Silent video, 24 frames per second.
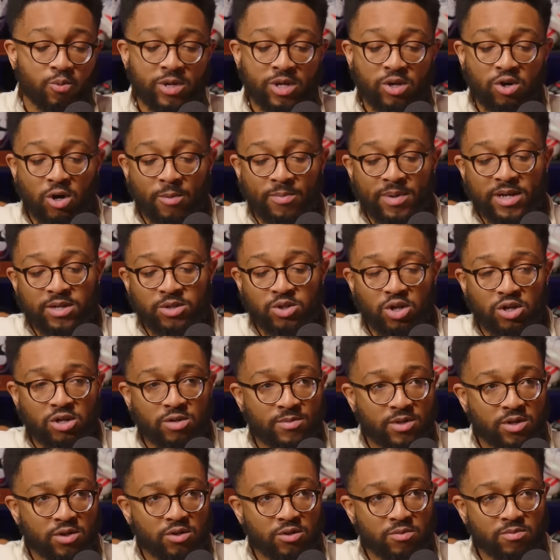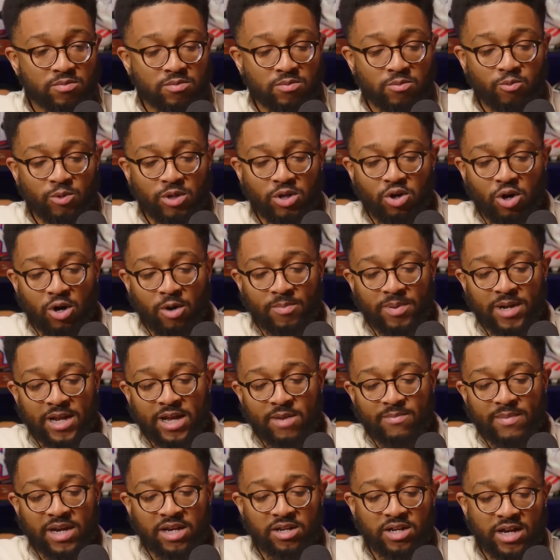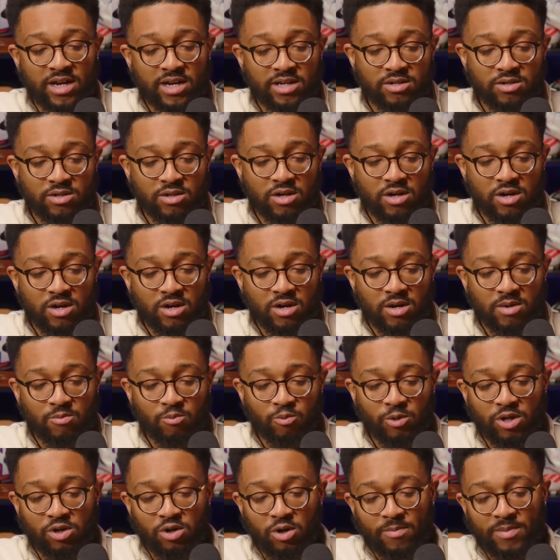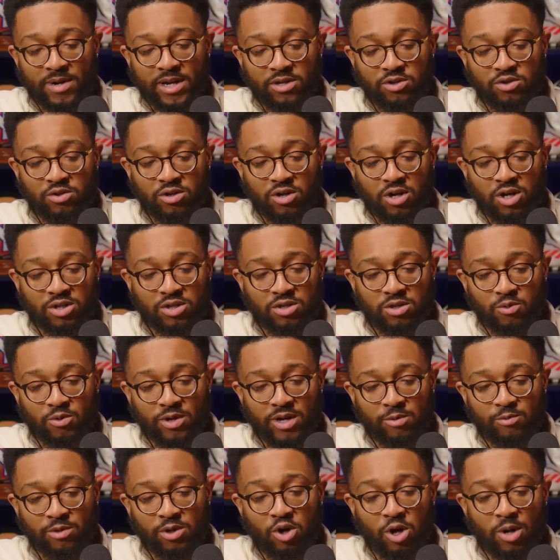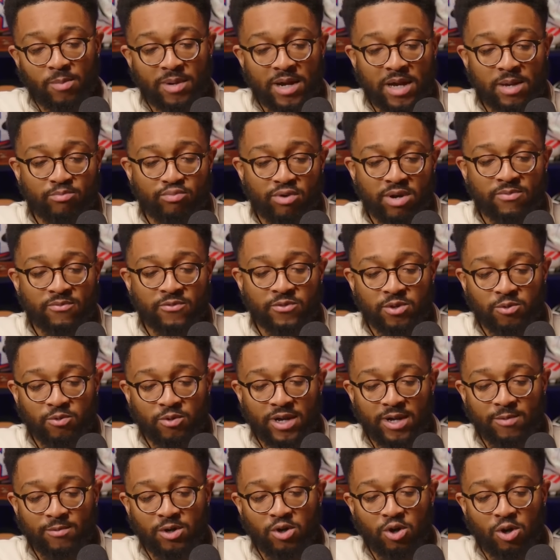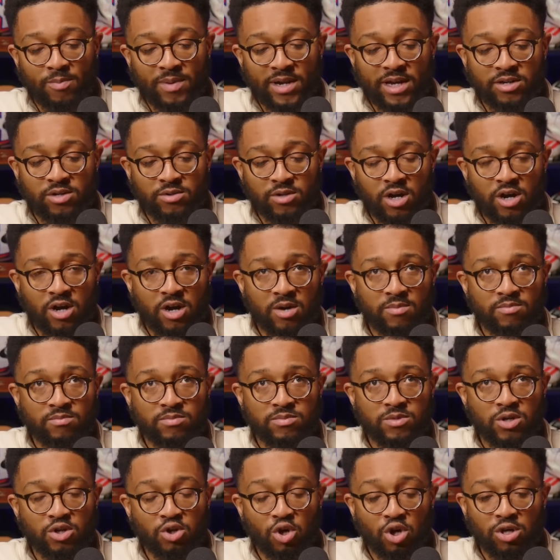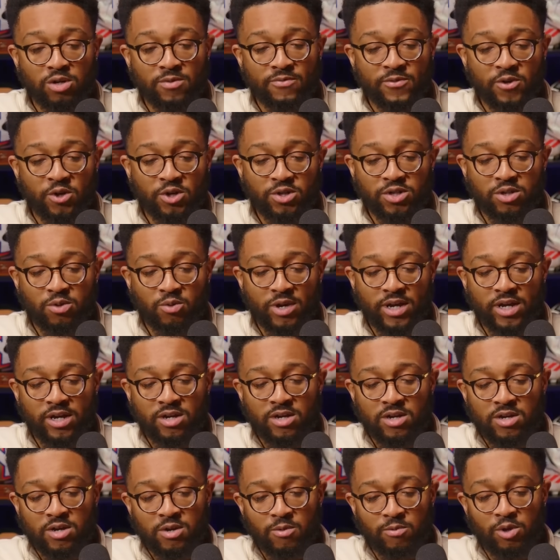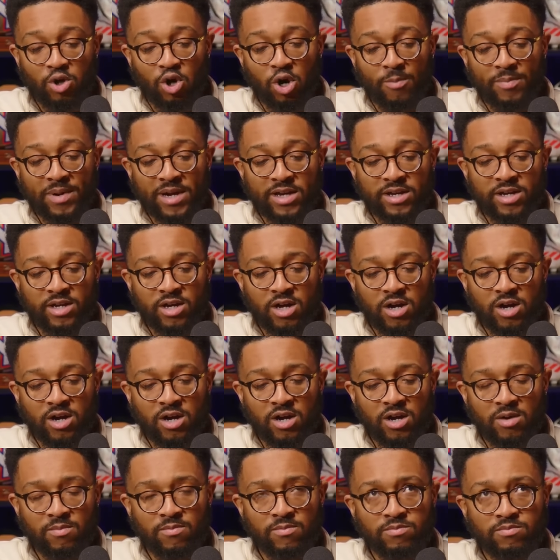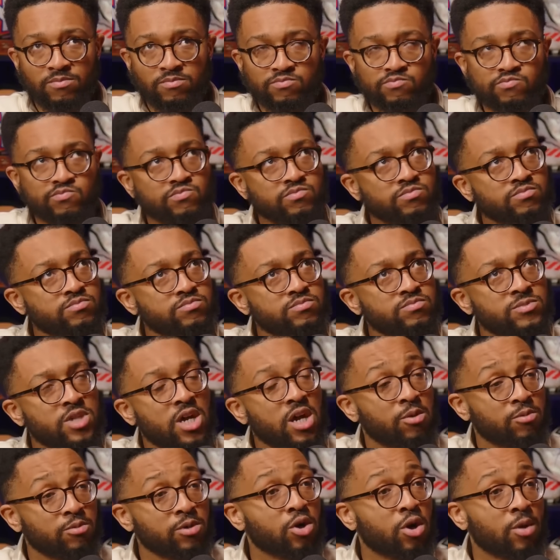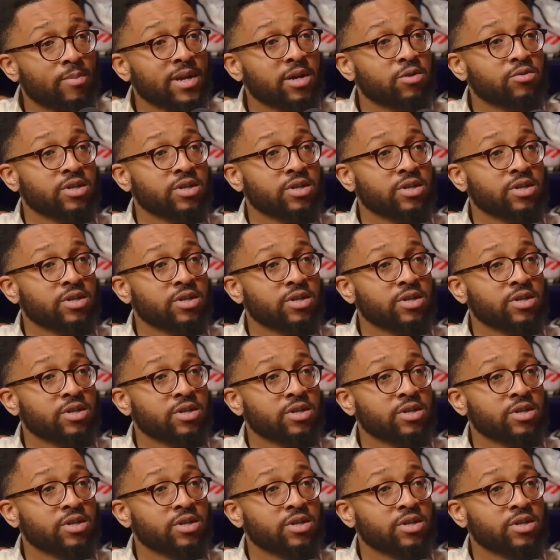We got to play Tottenham at home. We got to play Man United. We got to play Newcastle away. We got to play Brentford away. We got to play Nottingham Forest away. Wow. We got to play. We got to play.